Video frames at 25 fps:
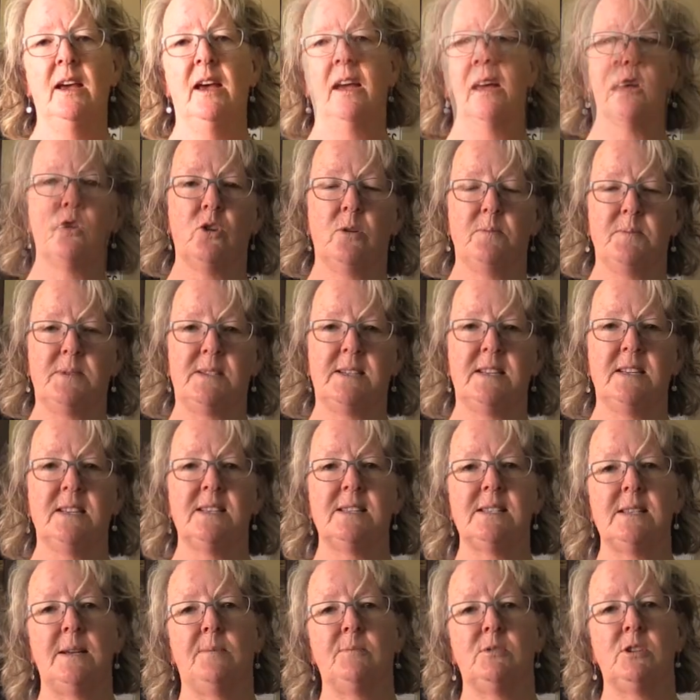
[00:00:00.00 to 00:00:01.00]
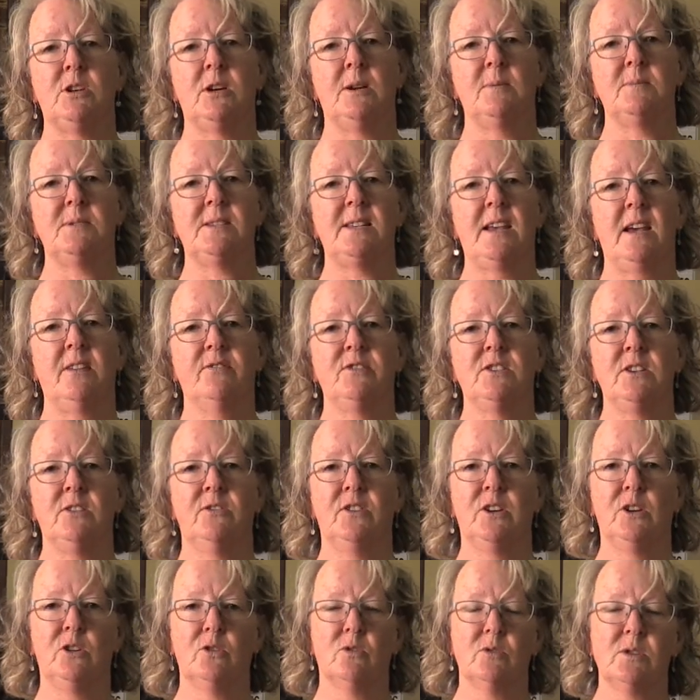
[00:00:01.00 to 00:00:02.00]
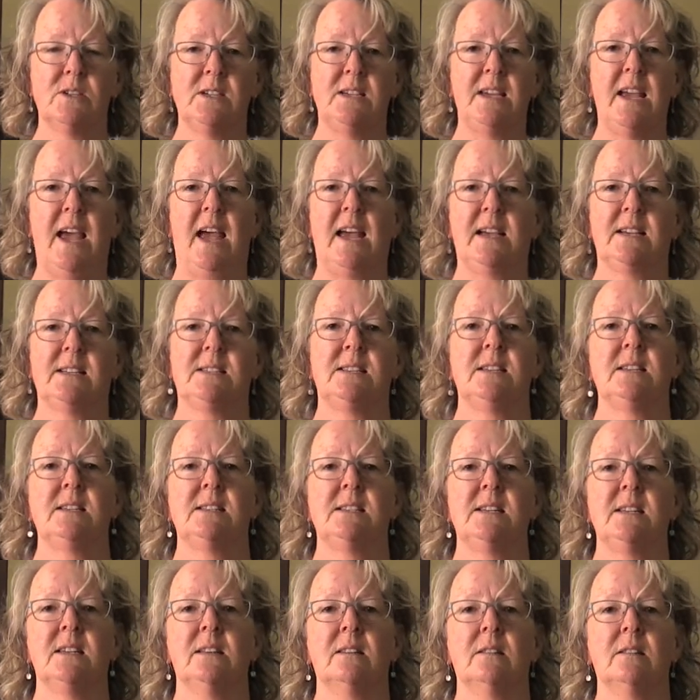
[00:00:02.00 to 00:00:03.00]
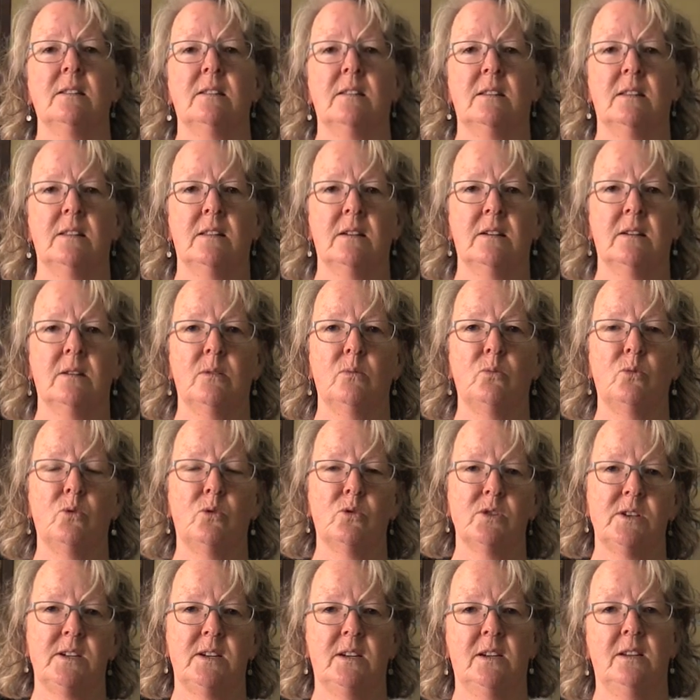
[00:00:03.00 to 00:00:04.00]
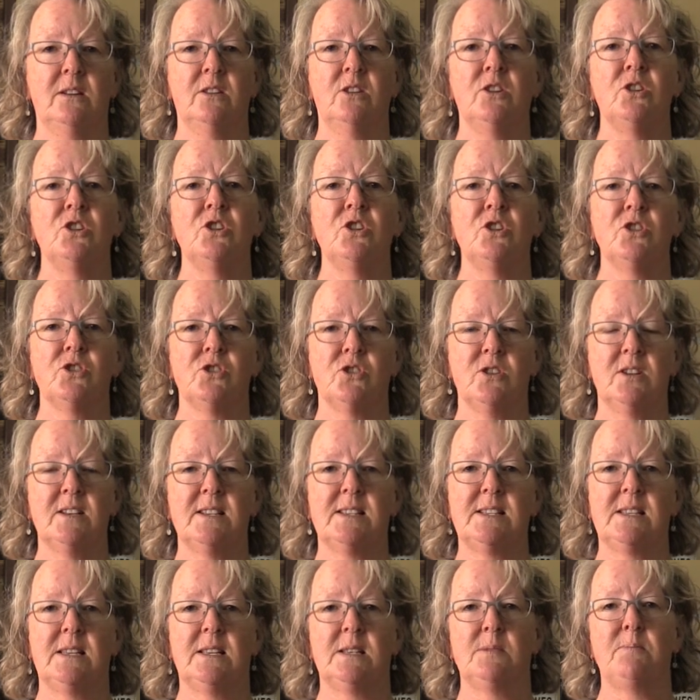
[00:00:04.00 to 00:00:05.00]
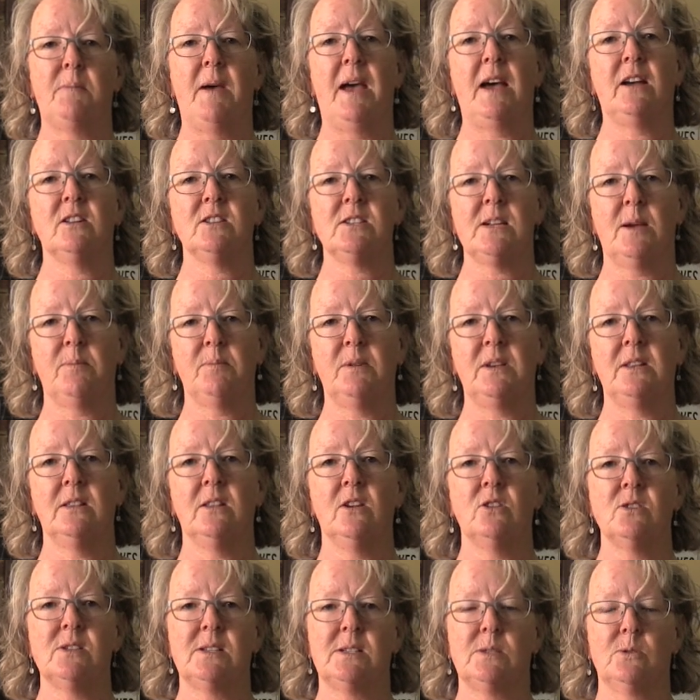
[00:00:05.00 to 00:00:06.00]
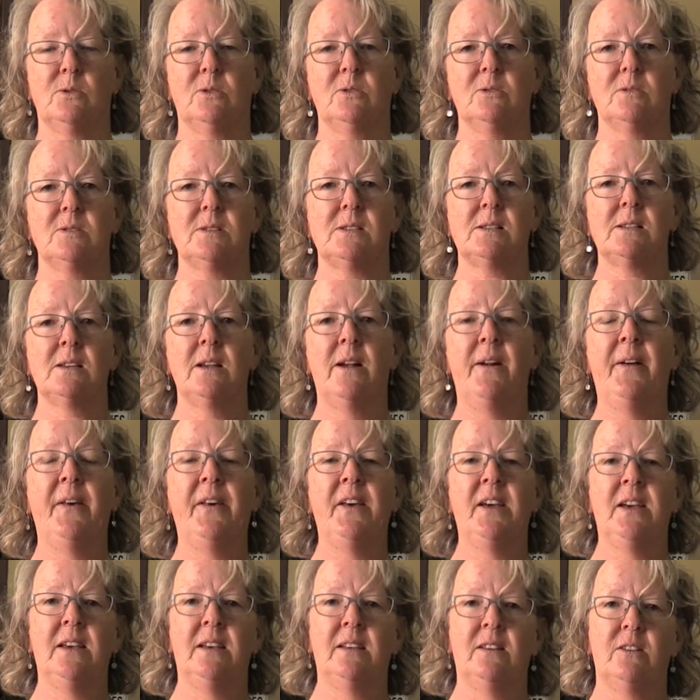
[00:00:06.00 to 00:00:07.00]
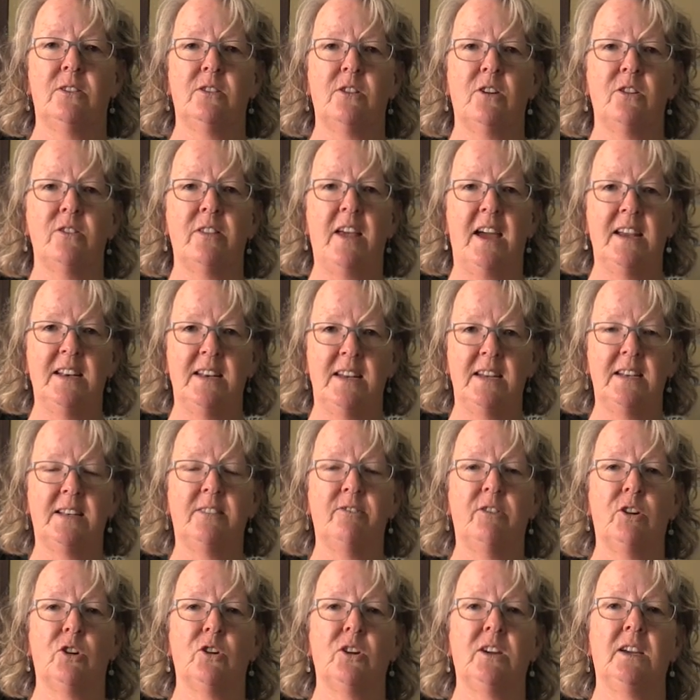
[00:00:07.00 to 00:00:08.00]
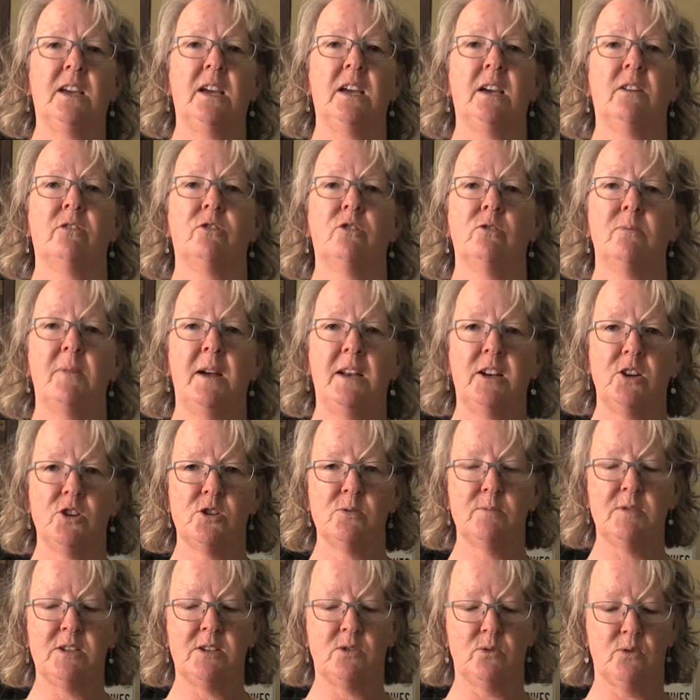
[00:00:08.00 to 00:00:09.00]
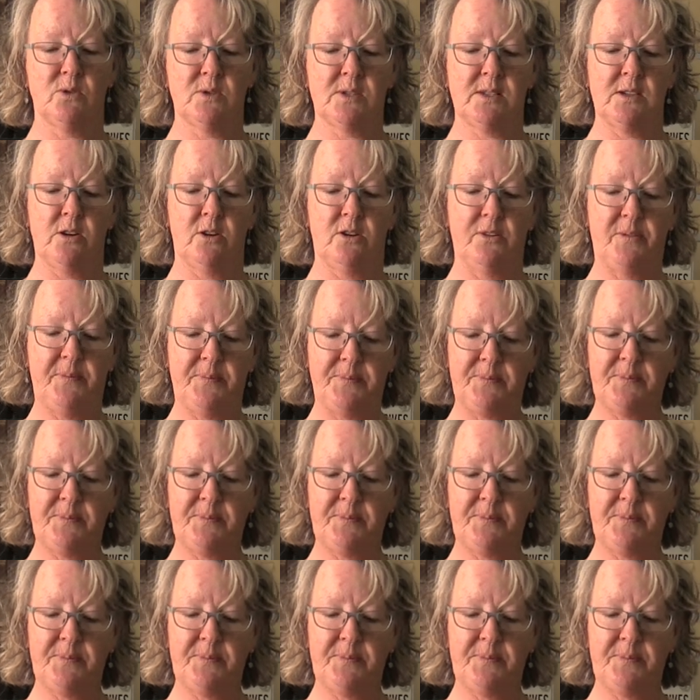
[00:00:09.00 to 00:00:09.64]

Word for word: Crops can sometimes have difficulty accessing the water and the nutrients that's bound up in those soils. So they need very careful management also.